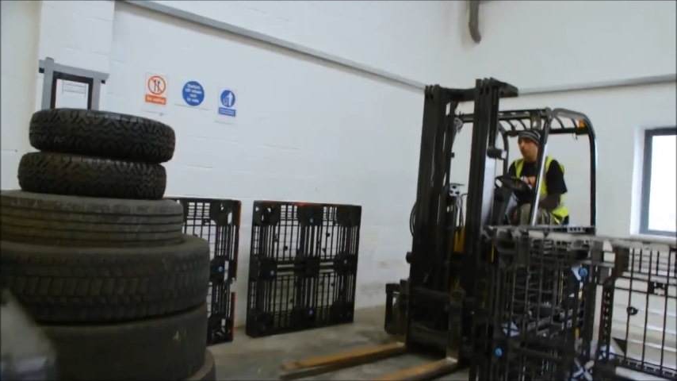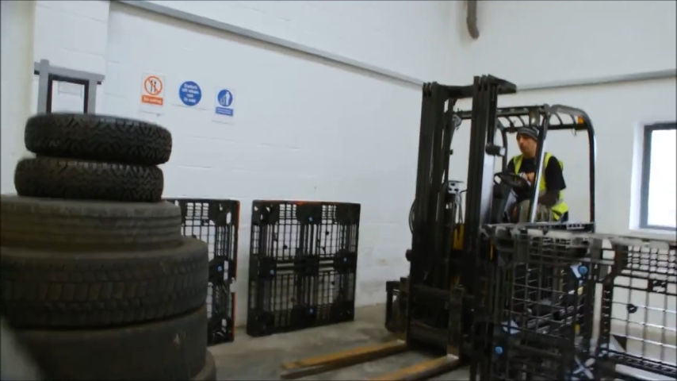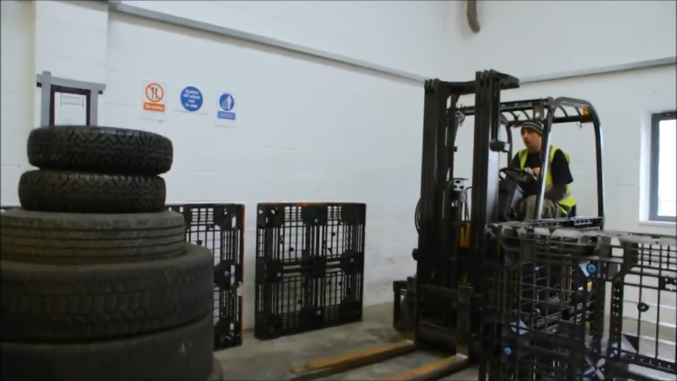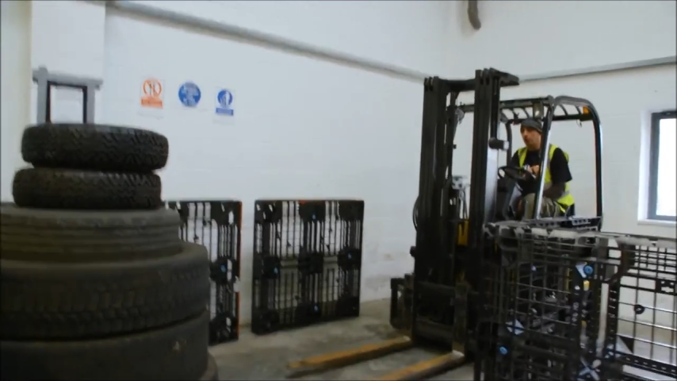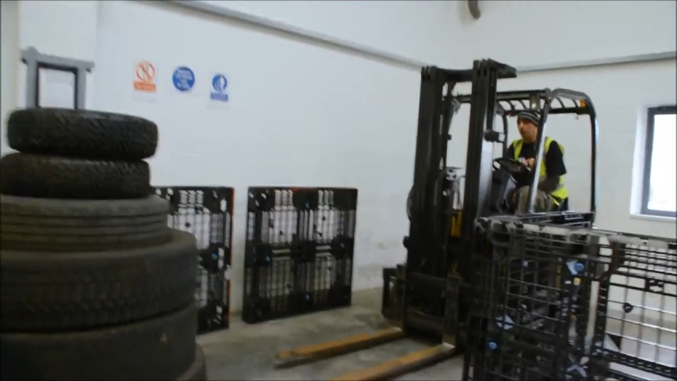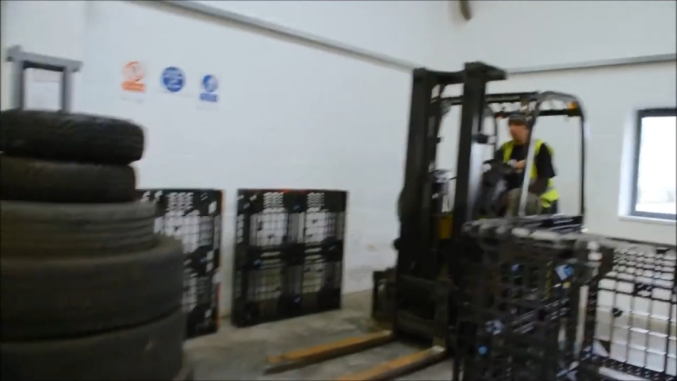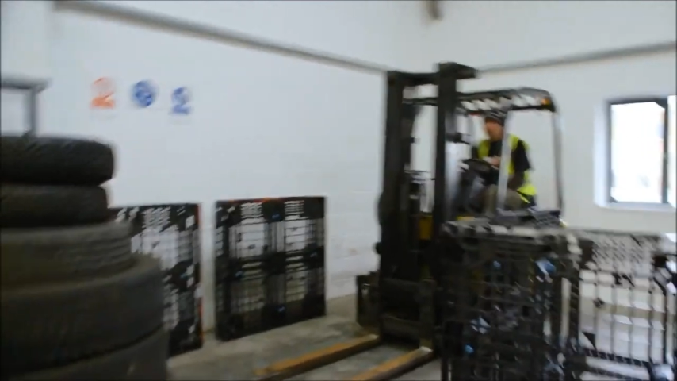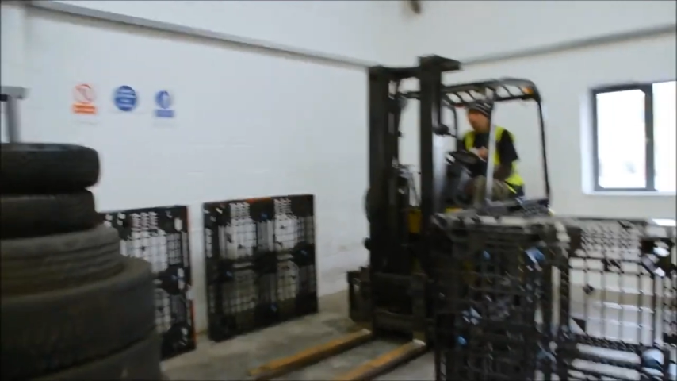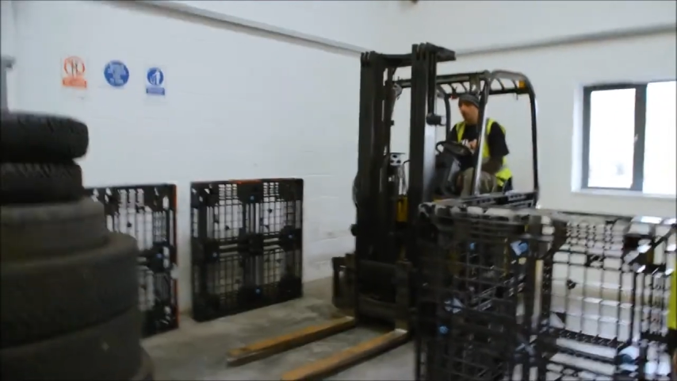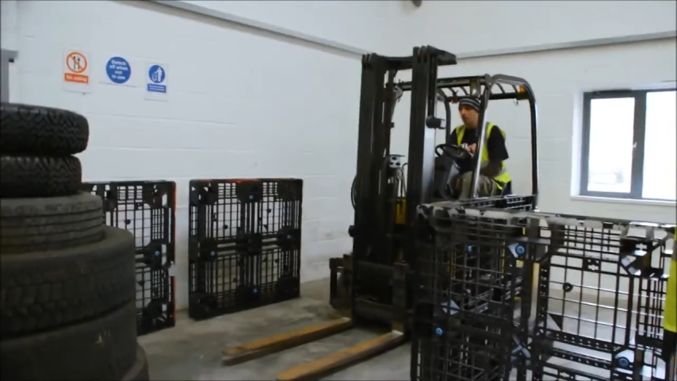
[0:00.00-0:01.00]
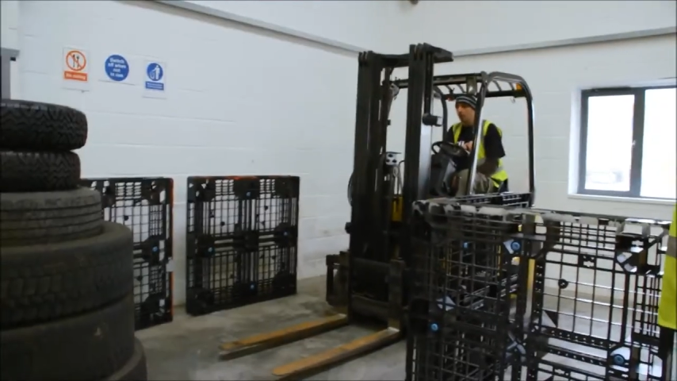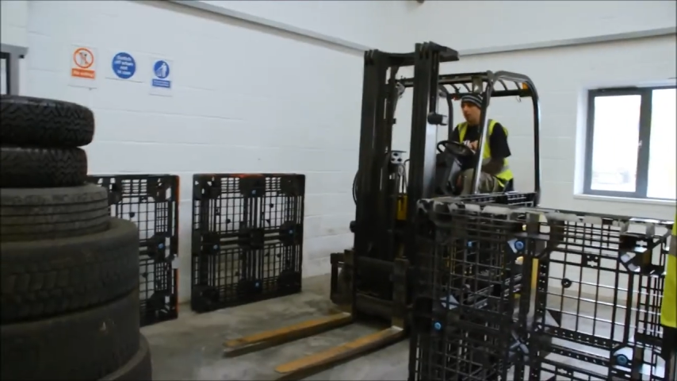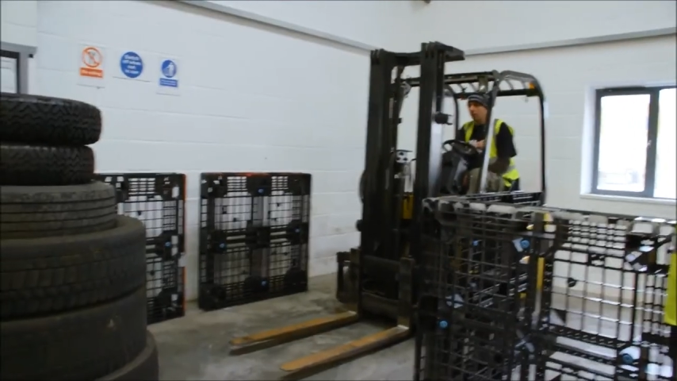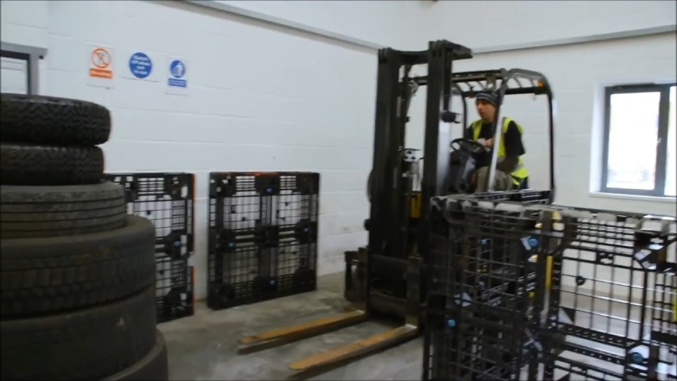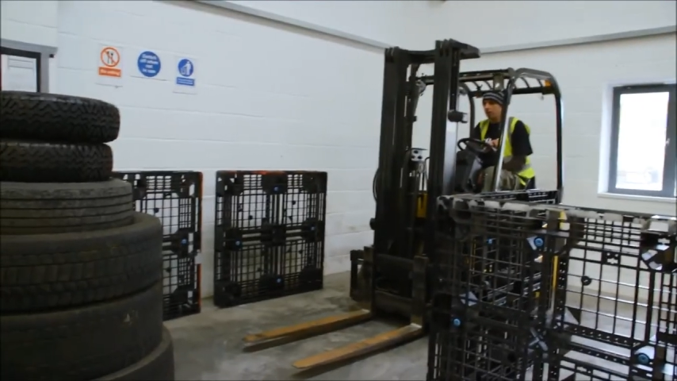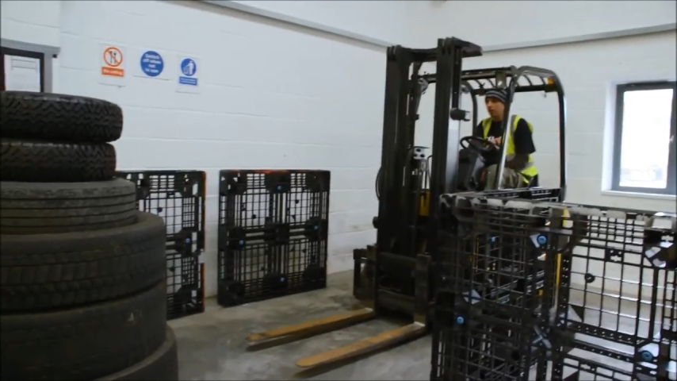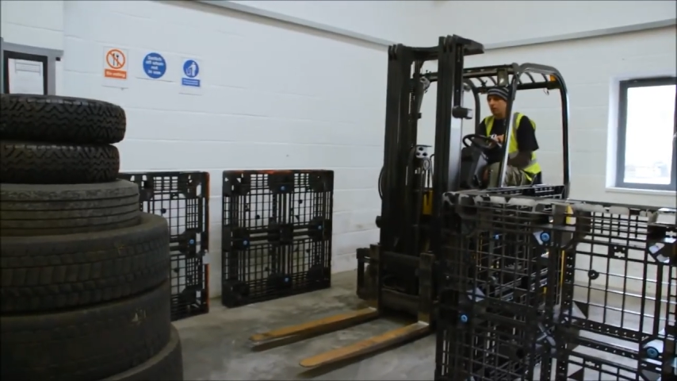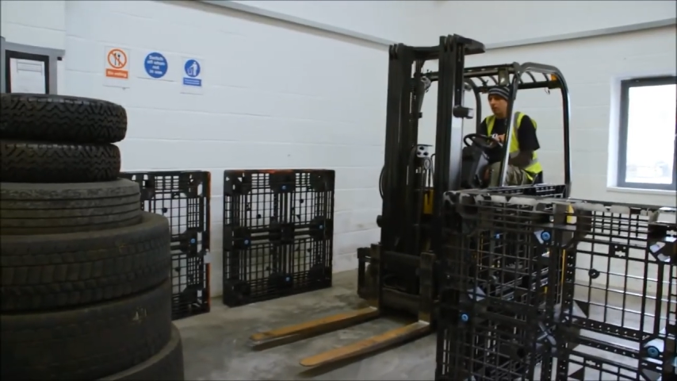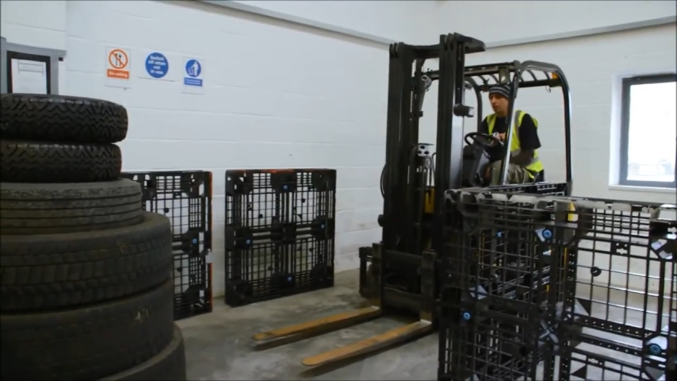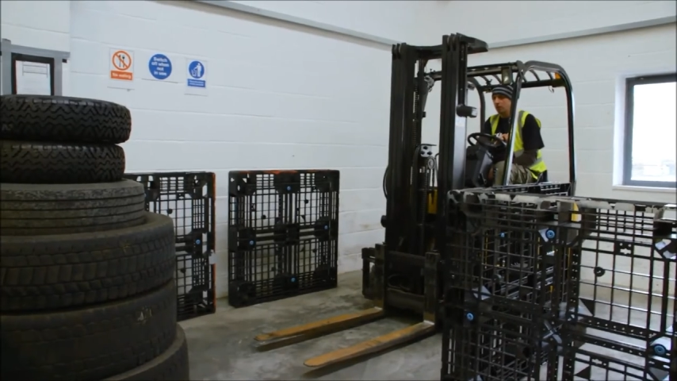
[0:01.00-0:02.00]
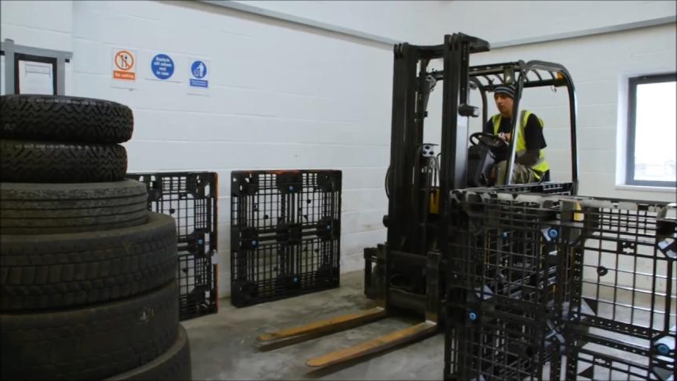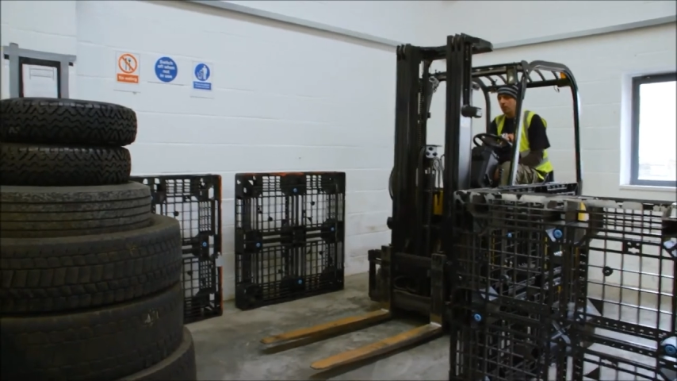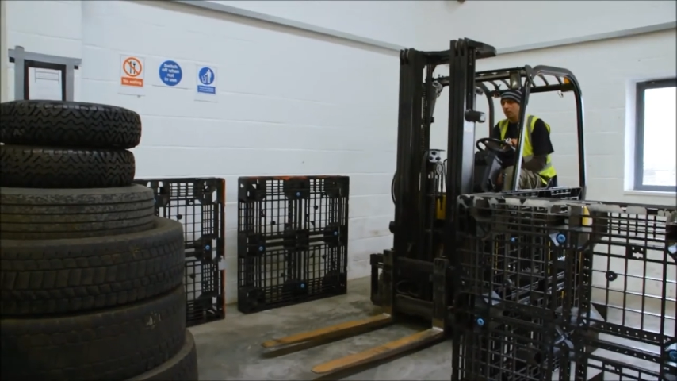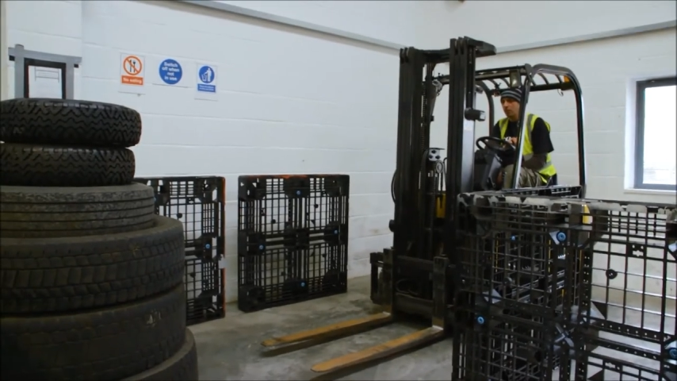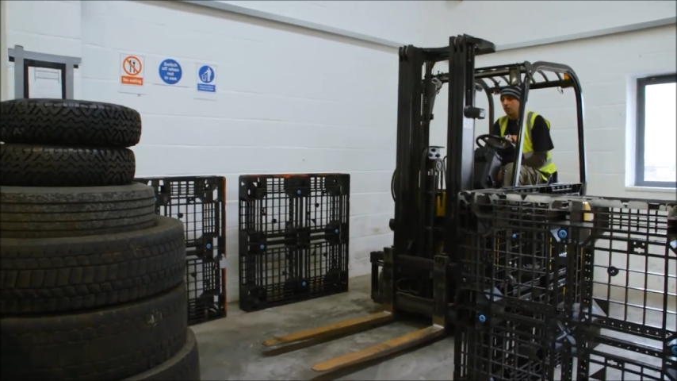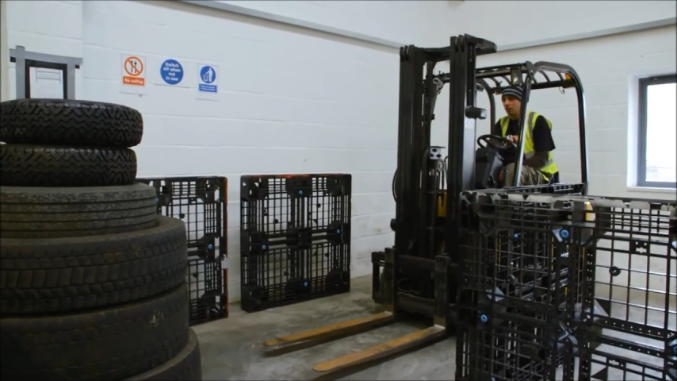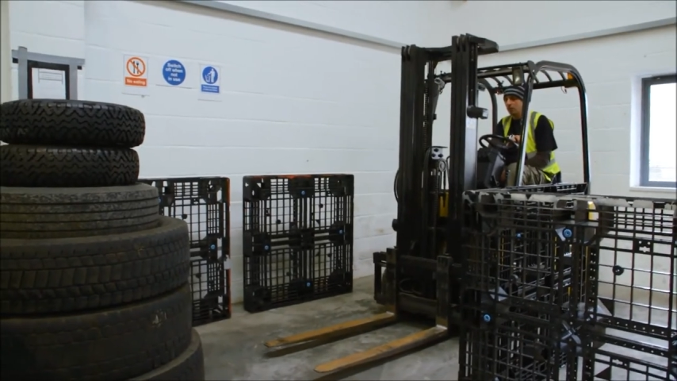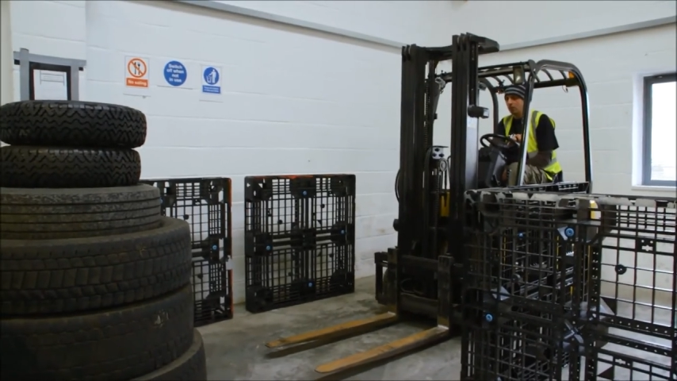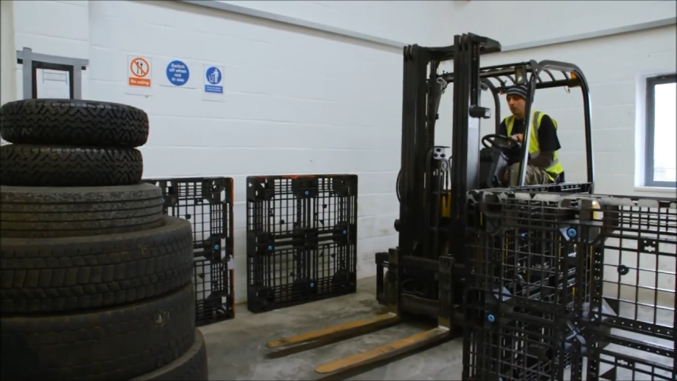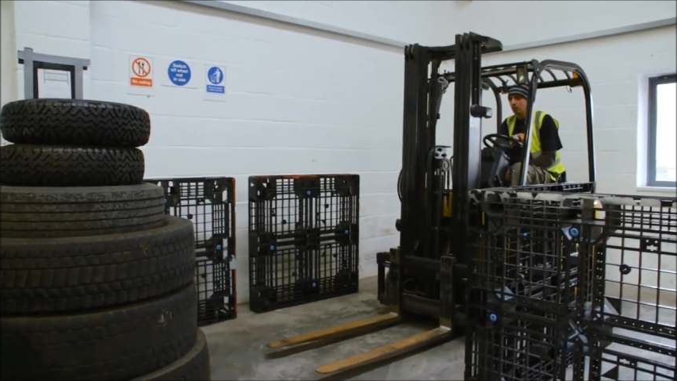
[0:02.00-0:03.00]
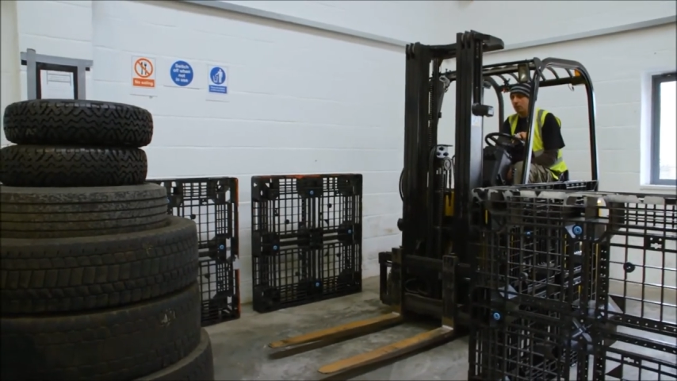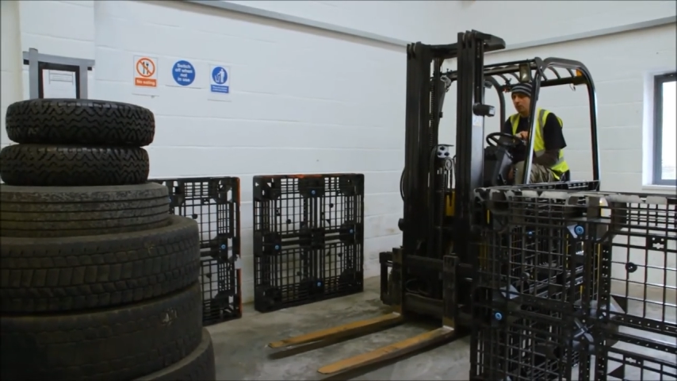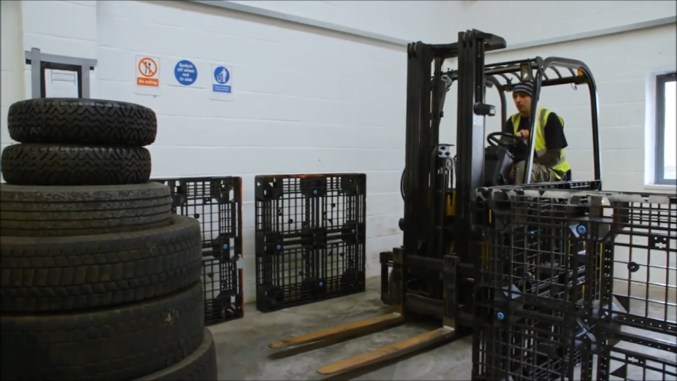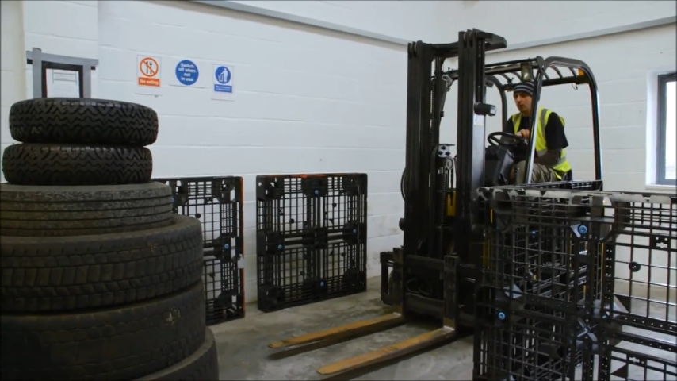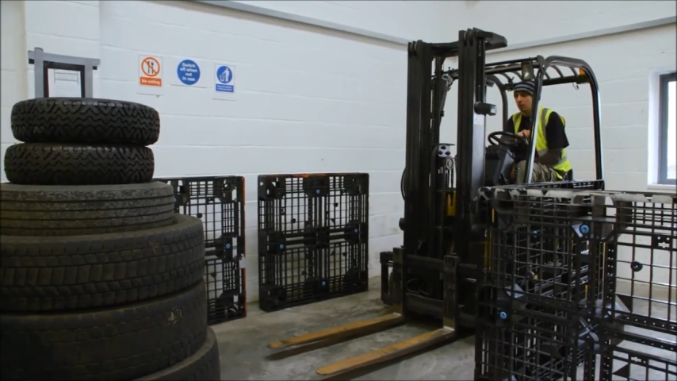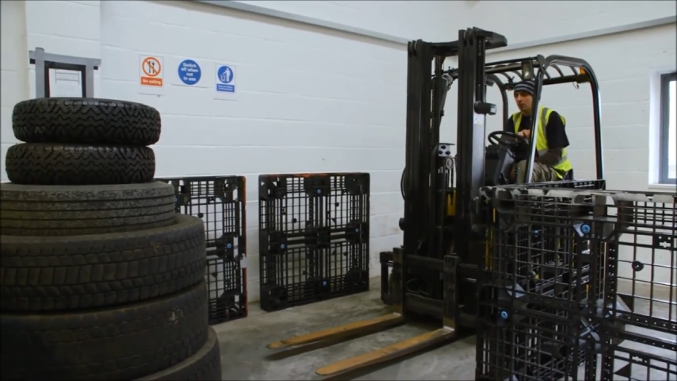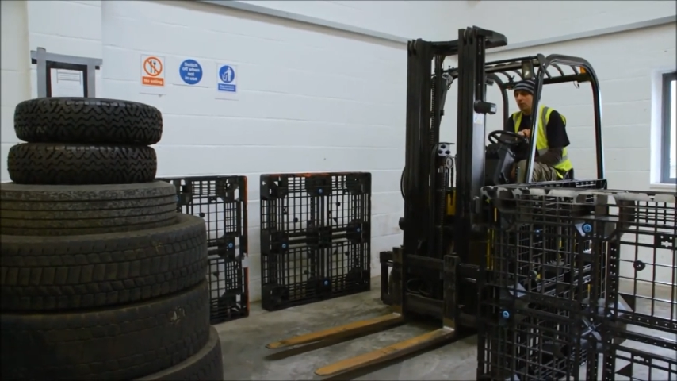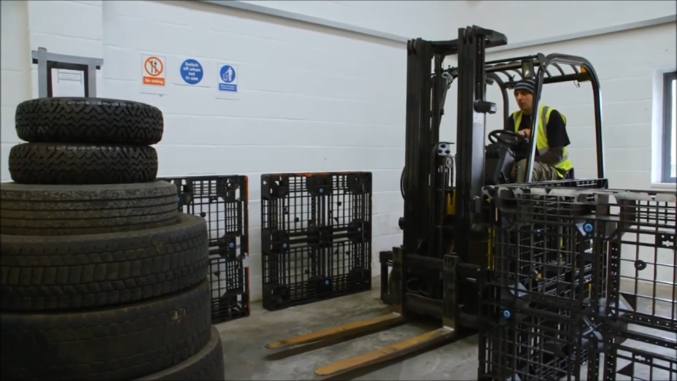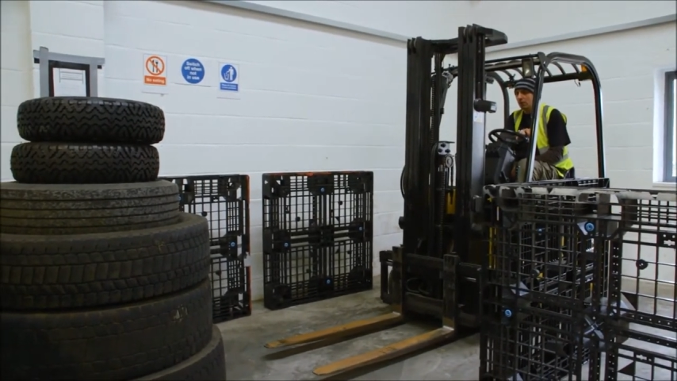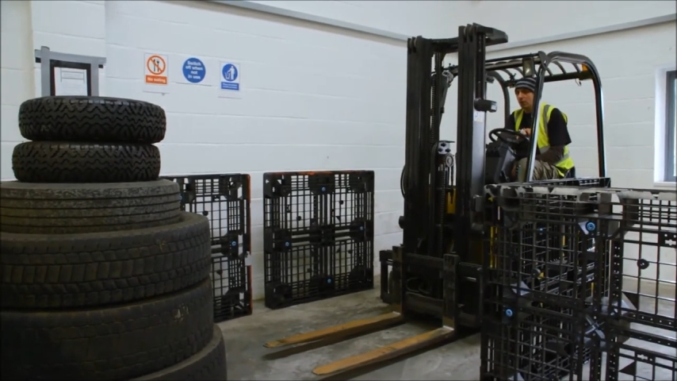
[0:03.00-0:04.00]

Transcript: (no speaker visible)